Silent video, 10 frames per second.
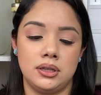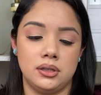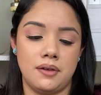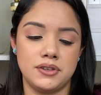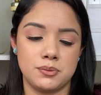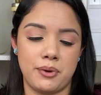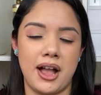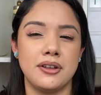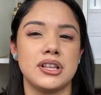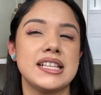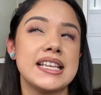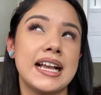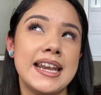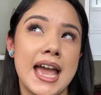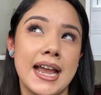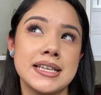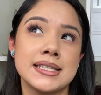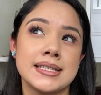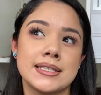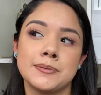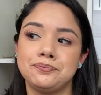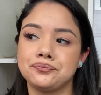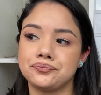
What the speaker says: Love this brown. It's like a nice